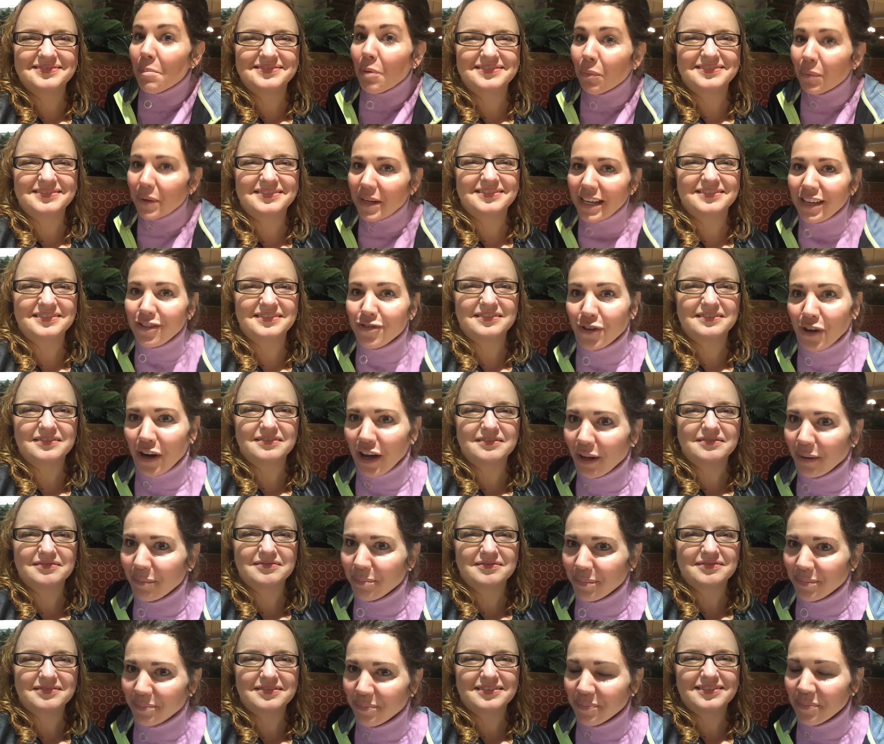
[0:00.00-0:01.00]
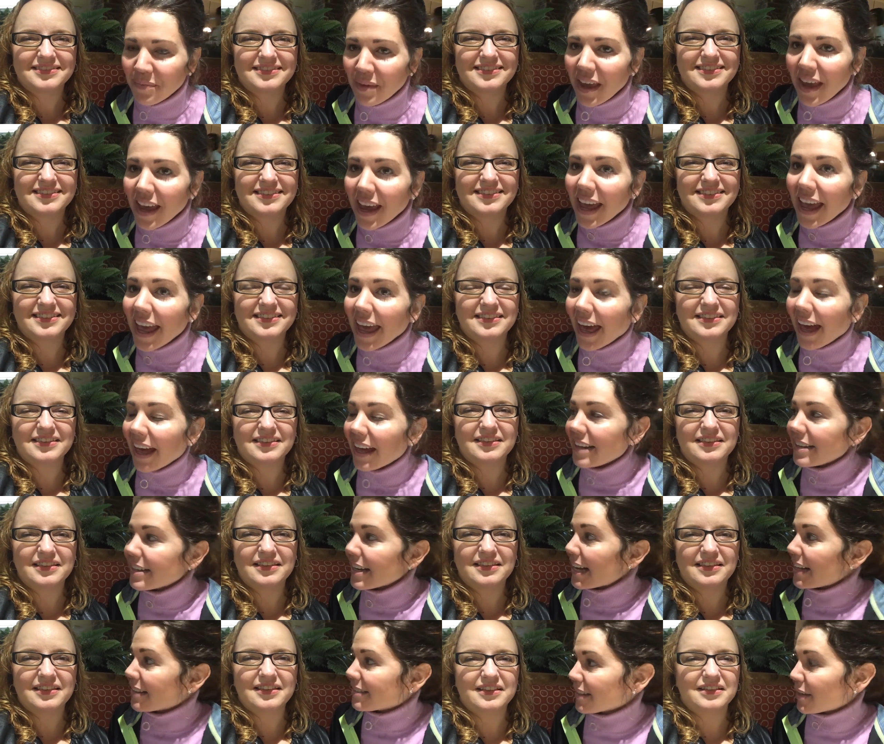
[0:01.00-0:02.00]
Speaker 1: but we need your help.
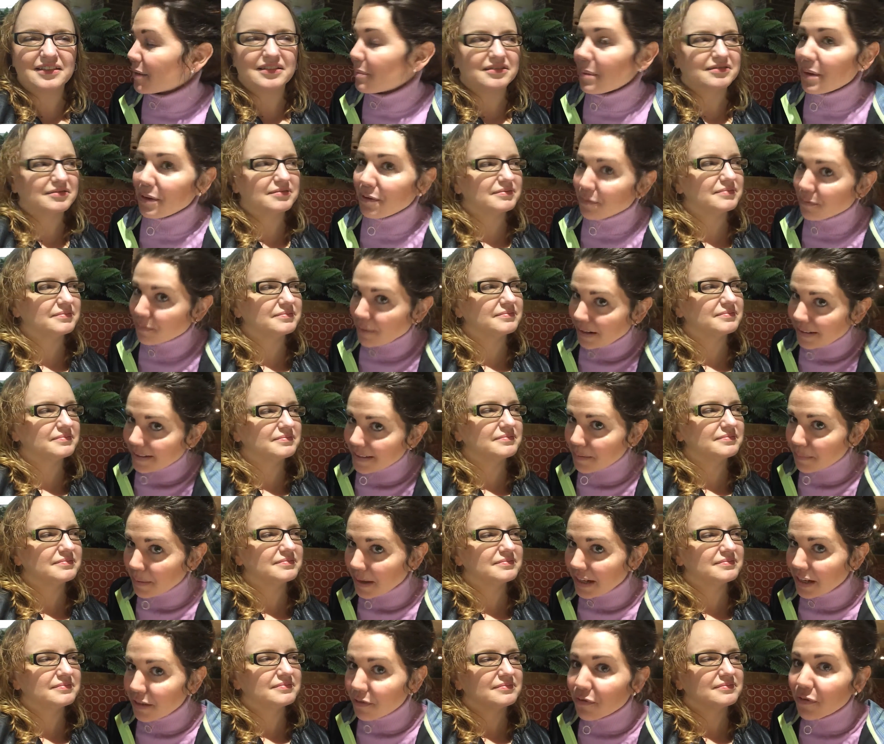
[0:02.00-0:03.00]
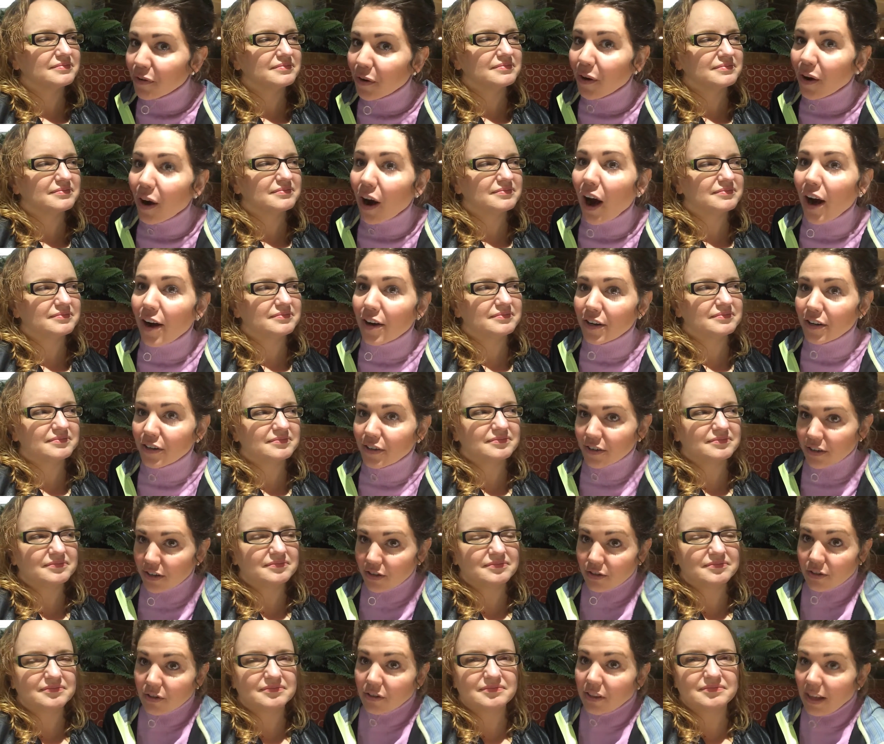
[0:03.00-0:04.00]
And it's going to be raising money for our
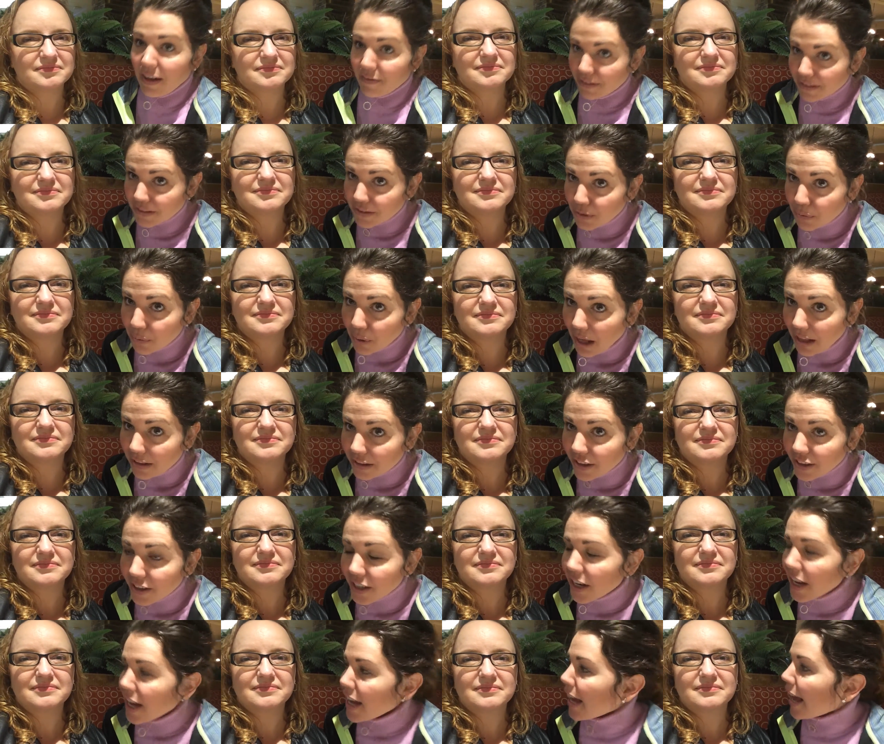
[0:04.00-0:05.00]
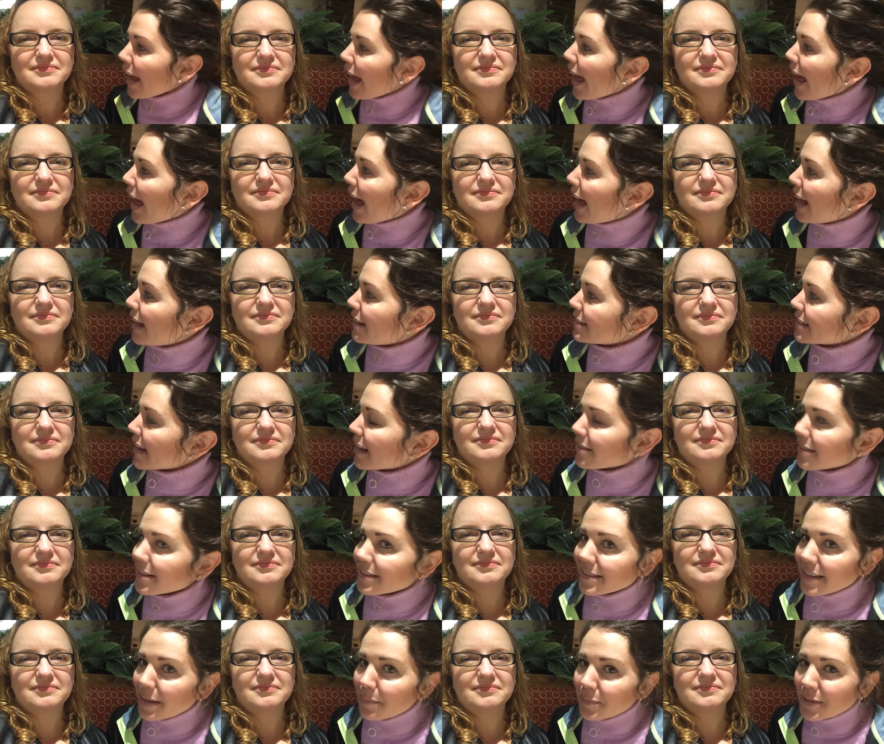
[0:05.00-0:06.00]
Love Is No Color and at
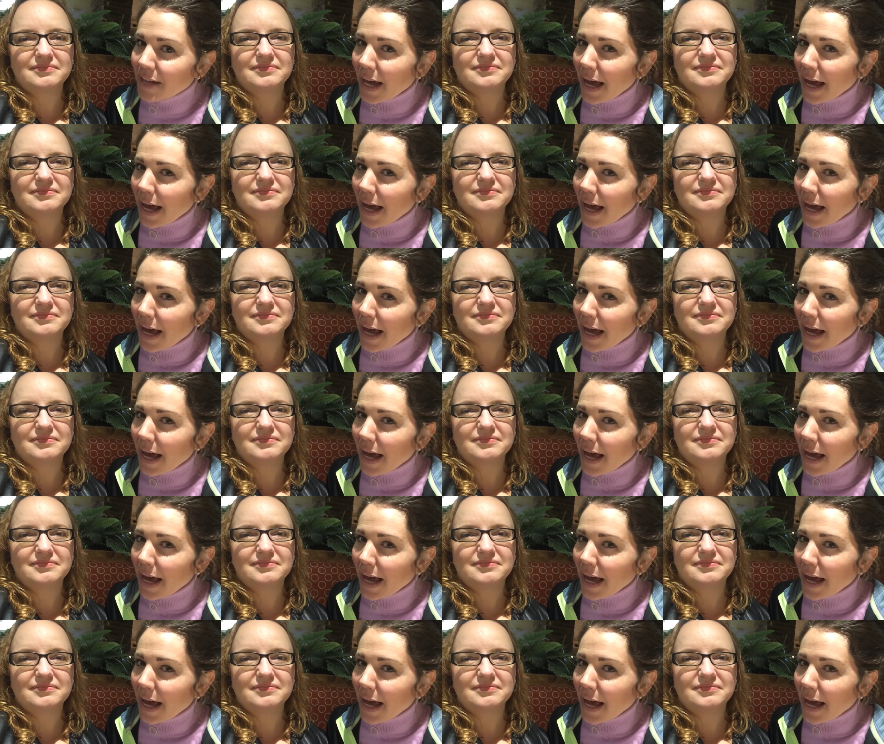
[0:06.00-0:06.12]
the same